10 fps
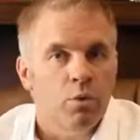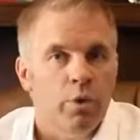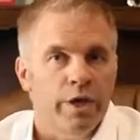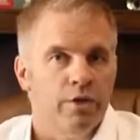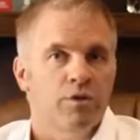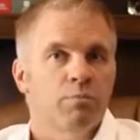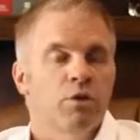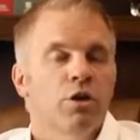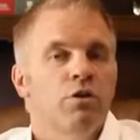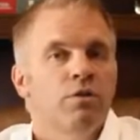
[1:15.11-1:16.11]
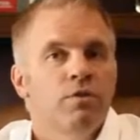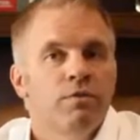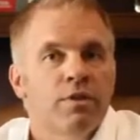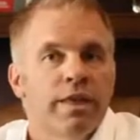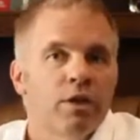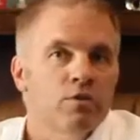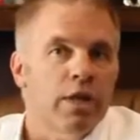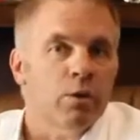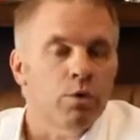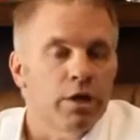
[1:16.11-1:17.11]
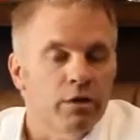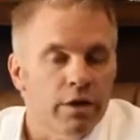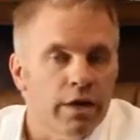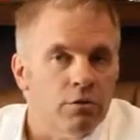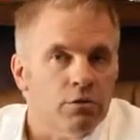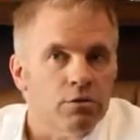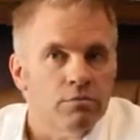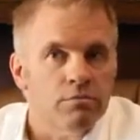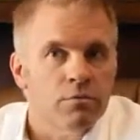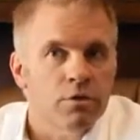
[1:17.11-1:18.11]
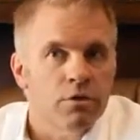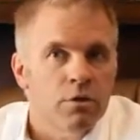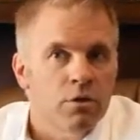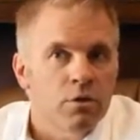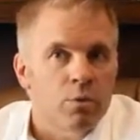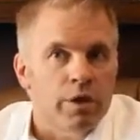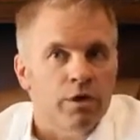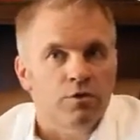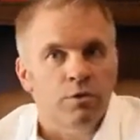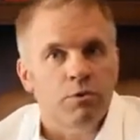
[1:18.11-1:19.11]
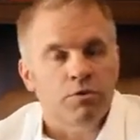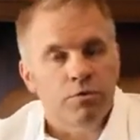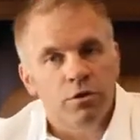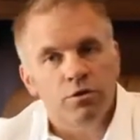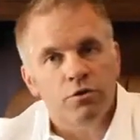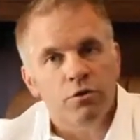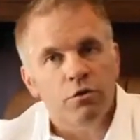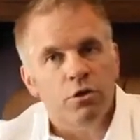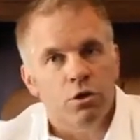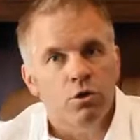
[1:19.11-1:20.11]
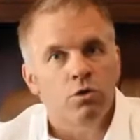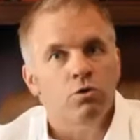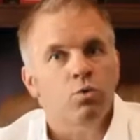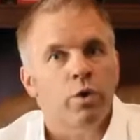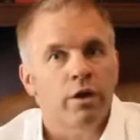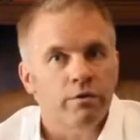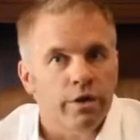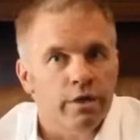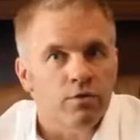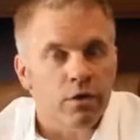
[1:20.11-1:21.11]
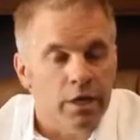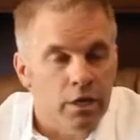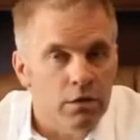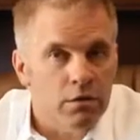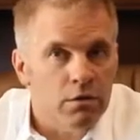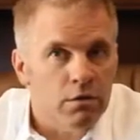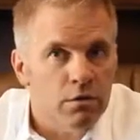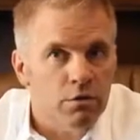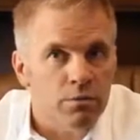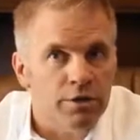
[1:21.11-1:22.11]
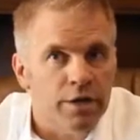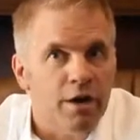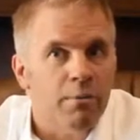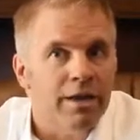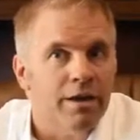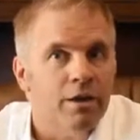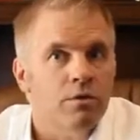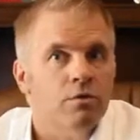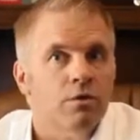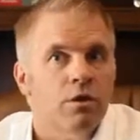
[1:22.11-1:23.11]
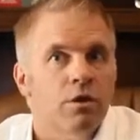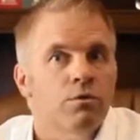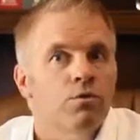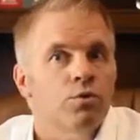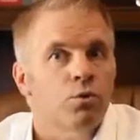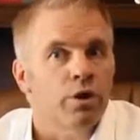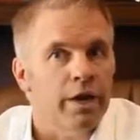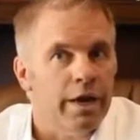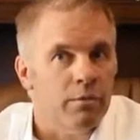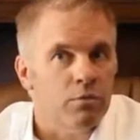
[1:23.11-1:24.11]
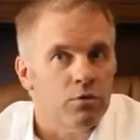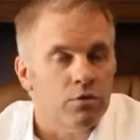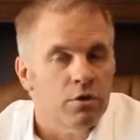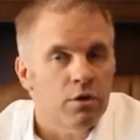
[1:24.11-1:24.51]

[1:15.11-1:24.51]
We can exempt $150,000 equity in your house. We can exempt your furniture, clothes, wedding rings, a gun, your retirement accounts, and other assorted items.